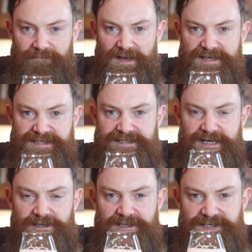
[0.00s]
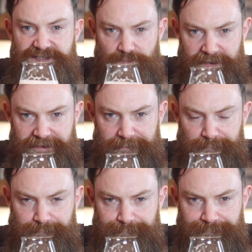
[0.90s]
It's certainly sweet,
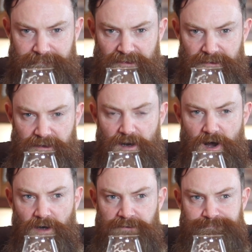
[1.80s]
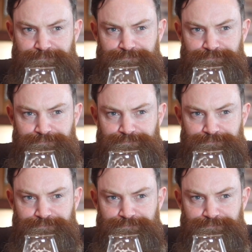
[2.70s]
long,